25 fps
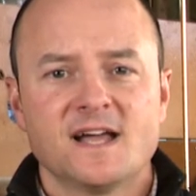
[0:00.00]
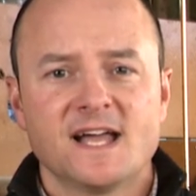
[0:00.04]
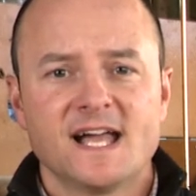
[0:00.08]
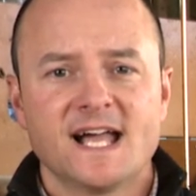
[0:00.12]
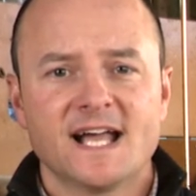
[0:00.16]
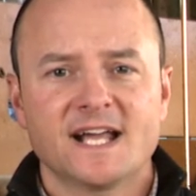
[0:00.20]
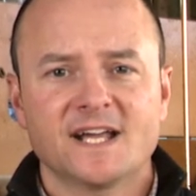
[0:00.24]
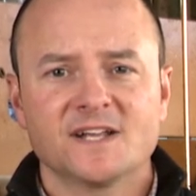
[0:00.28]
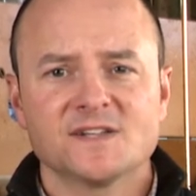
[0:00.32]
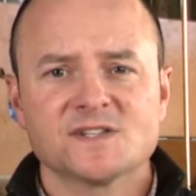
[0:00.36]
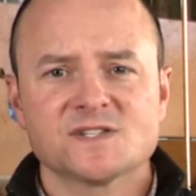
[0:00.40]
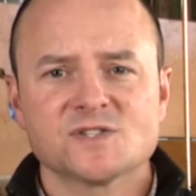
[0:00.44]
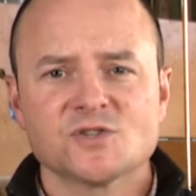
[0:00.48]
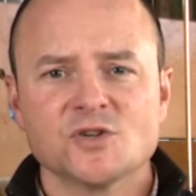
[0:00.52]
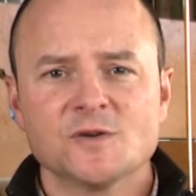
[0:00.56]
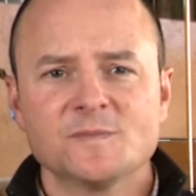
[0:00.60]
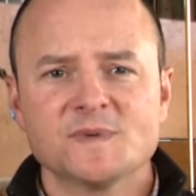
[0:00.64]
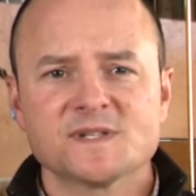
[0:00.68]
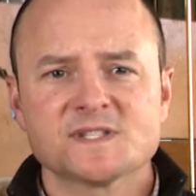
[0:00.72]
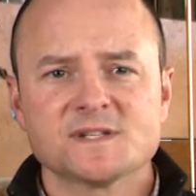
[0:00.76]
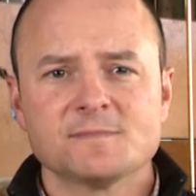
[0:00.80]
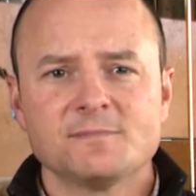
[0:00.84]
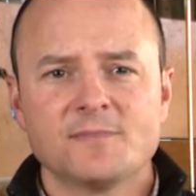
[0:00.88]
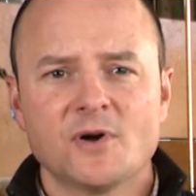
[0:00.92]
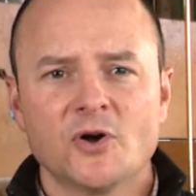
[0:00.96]
Our
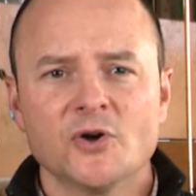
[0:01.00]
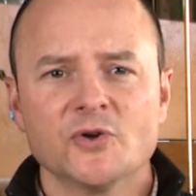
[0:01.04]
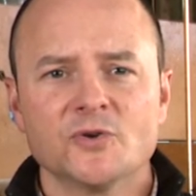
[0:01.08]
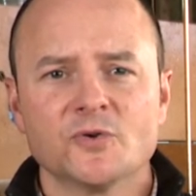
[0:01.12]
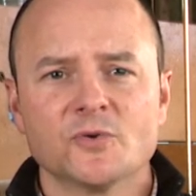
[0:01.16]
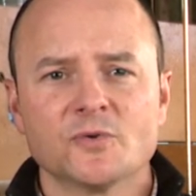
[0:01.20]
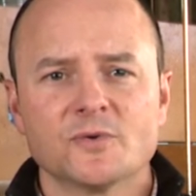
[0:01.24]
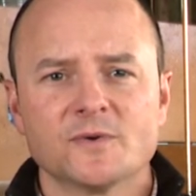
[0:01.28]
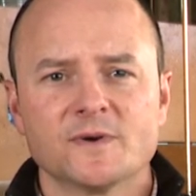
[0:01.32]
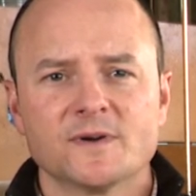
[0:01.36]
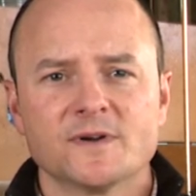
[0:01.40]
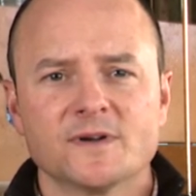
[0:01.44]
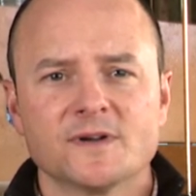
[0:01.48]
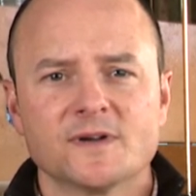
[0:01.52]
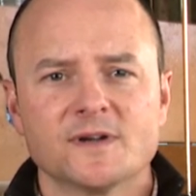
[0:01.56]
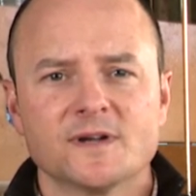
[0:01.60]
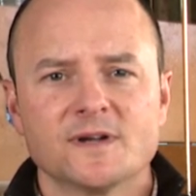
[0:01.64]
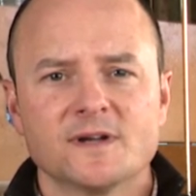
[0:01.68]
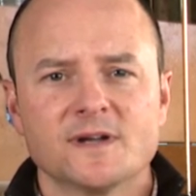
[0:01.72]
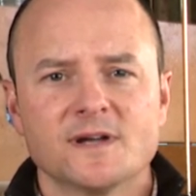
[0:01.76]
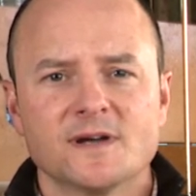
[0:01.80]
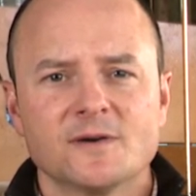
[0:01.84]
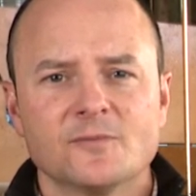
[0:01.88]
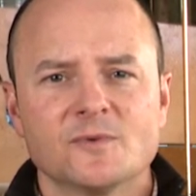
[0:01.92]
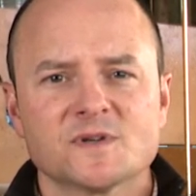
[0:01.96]
consumers are modal,
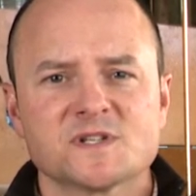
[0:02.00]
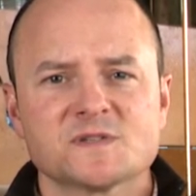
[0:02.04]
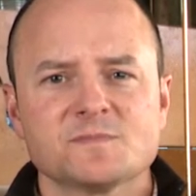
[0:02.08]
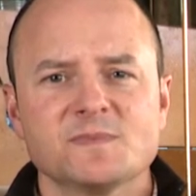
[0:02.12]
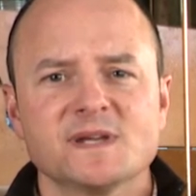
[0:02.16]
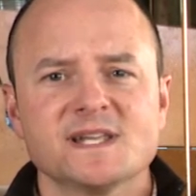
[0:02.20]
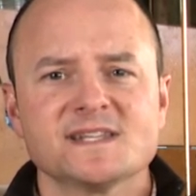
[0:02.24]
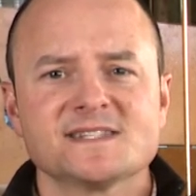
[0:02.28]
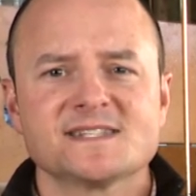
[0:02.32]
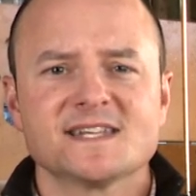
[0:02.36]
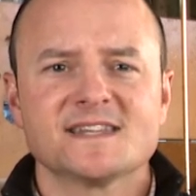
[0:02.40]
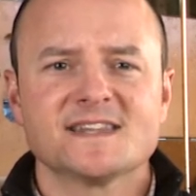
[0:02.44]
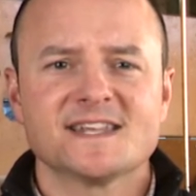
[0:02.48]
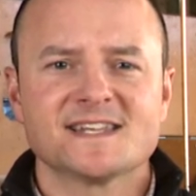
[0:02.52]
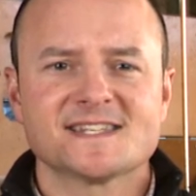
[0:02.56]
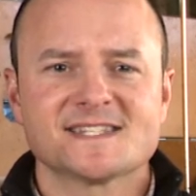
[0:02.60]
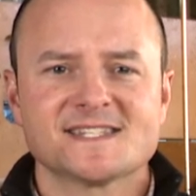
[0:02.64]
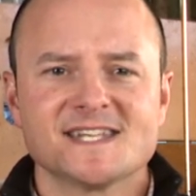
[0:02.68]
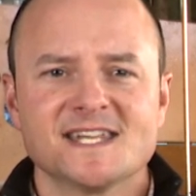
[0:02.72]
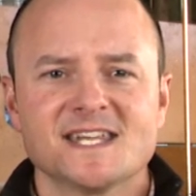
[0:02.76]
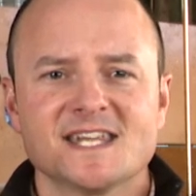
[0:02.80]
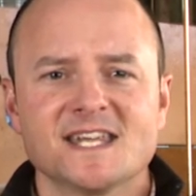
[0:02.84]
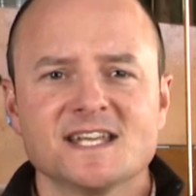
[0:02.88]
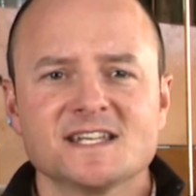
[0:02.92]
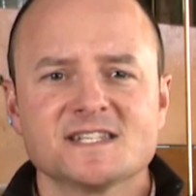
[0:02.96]
which means that they're
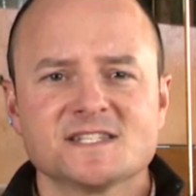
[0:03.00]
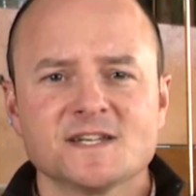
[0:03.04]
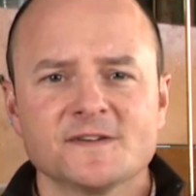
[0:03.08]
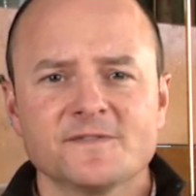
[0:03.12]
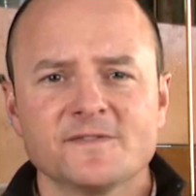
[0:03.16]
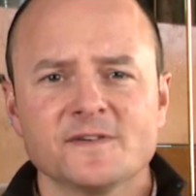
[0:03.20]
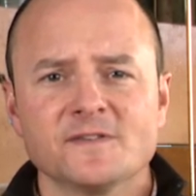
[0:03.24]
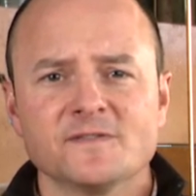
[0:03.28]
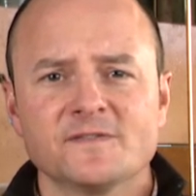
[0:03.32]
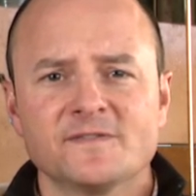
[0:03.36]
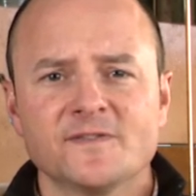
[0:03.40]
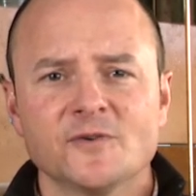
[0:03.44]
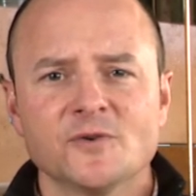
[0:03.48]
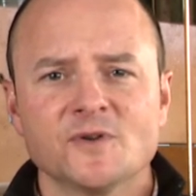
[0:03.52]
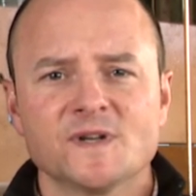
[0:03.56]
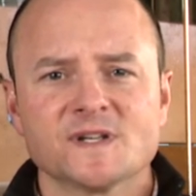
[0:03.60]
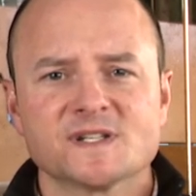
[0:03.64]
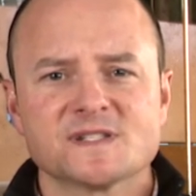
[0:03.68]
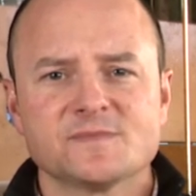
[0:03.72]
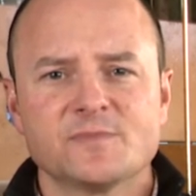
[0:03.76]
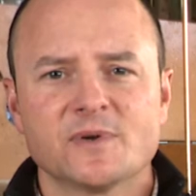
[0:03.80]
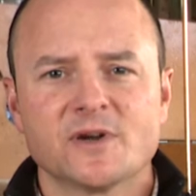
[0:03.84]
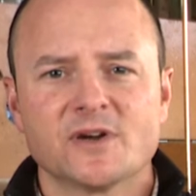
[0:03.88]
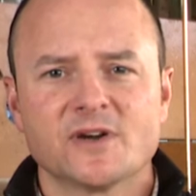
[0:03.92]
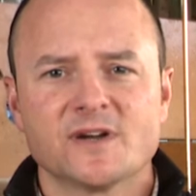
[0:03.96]
seeking different food
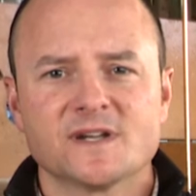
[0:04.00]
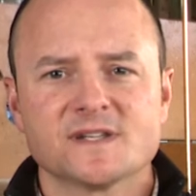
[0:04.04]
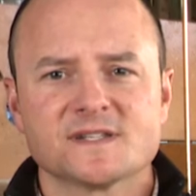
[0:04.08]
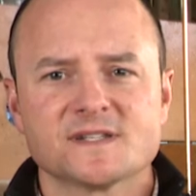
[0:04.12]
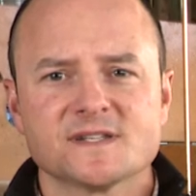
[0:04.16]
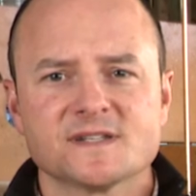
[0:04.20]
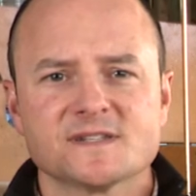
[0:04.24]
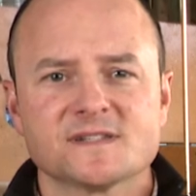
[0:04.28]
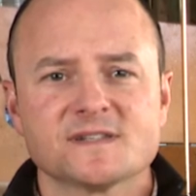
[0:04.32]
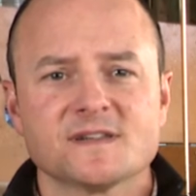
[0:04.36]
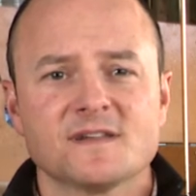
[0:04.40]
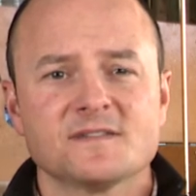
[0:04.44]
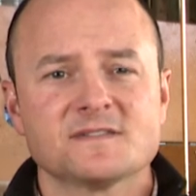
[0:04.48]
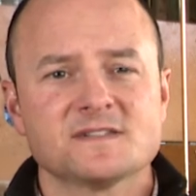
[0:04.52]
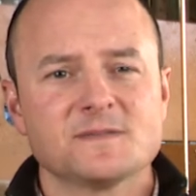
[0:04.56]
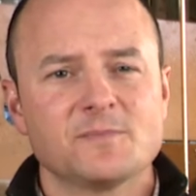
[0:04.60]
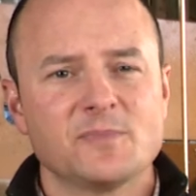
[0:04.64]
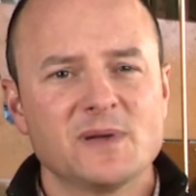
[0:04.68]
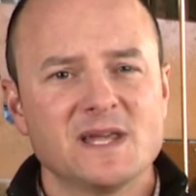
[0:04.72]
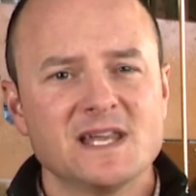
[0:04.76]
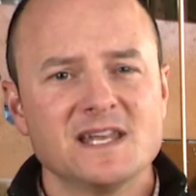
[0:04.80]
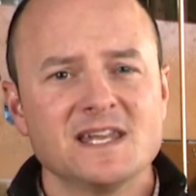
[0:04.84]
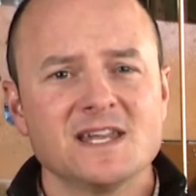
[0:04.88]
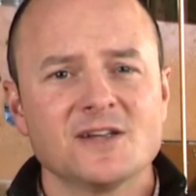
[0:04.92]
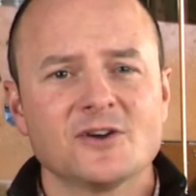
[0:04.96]
experiences
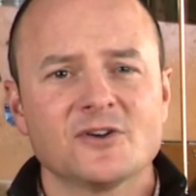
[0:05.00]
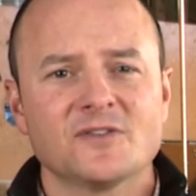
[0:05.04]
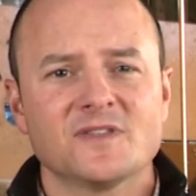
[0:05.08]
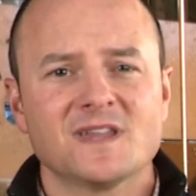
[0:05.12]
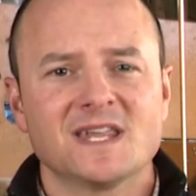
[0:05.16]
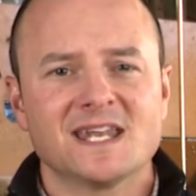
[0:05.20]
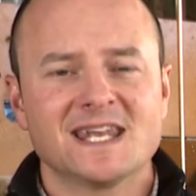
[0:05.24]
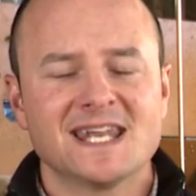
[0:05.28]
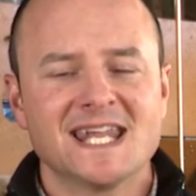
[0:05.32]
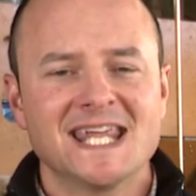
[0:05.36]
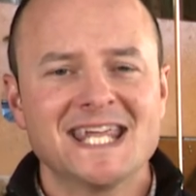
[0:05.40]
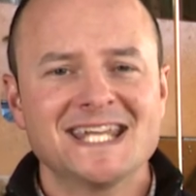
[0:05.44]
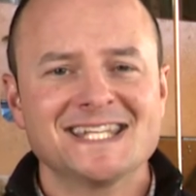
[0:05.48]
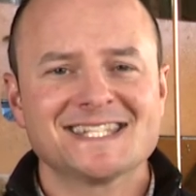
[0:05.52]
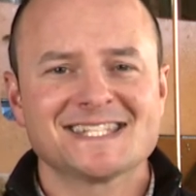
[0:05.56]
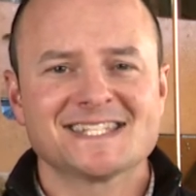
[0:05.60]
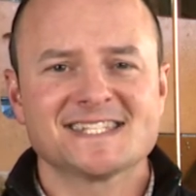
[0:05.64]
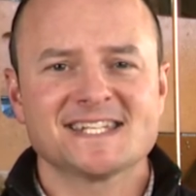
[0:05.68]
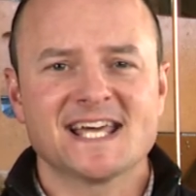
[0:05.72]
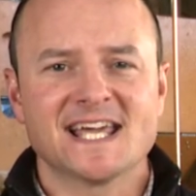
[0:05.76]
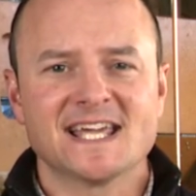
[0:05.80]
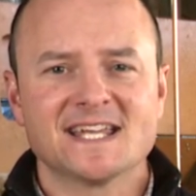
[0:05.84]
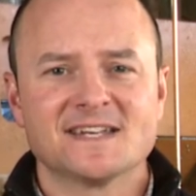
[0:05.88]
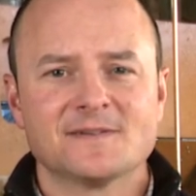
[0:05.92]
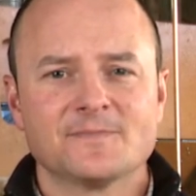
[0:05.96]
depending on their need
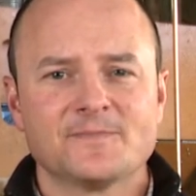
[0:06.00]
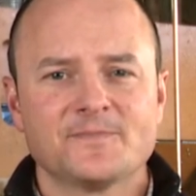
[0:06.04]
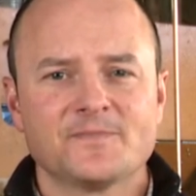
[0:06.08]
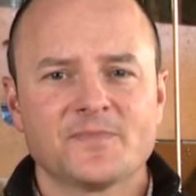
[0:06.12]
state,